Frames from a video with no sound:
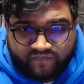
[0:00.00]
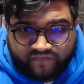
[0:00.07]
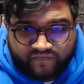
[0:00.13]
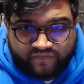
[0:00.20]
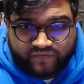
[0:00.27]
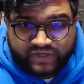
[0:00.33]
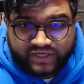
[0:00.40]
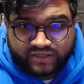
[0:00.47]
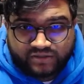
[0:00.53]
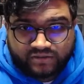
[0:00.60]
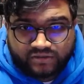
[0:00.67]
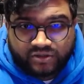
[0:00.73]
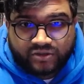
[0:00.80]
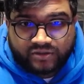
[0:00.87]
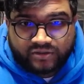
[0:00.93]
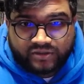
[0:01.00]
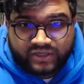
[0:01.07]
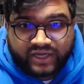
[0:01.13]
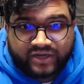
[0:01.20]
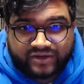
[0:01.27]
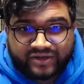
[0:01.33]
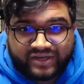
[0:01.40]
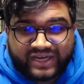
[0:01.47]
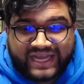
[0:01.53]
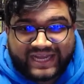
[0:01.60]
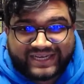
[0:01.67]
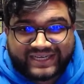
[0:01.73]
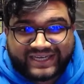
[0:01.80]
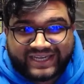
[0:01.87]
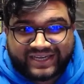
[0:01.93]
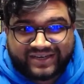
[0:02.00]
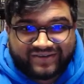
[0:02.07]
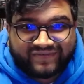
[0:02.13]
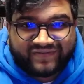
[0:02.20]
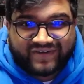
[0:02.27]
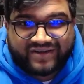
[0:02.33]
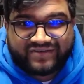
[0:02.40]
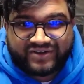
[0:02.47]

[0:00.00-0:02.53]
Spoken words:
freaking learn how to not get involved